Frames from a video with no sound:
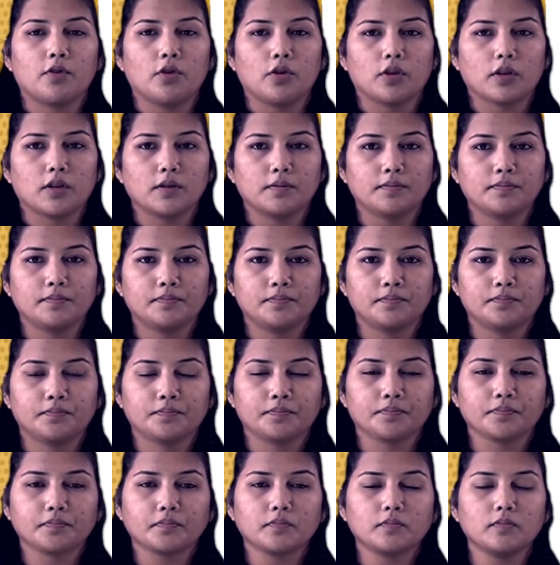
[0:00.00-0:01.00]
rock?
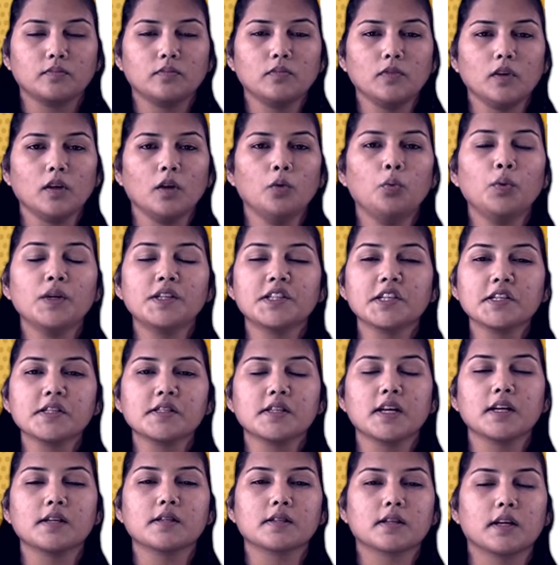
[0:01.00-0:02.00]
We
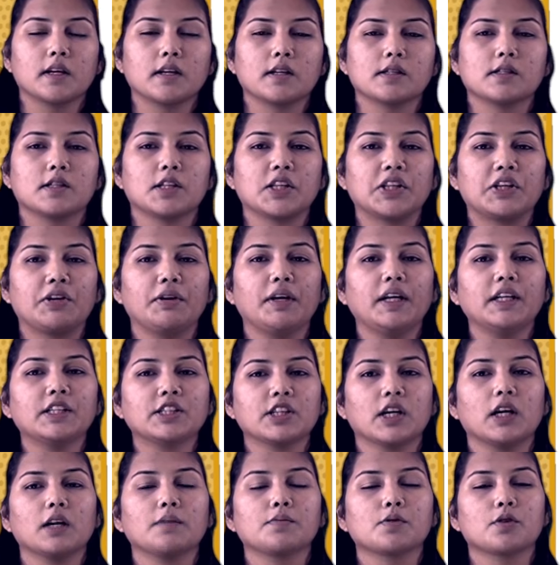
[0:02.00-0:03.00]
just discussed the 3
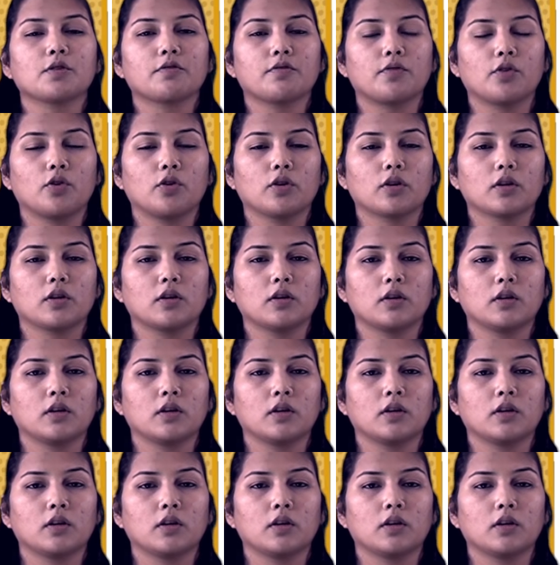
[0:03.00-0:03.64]
types of rock.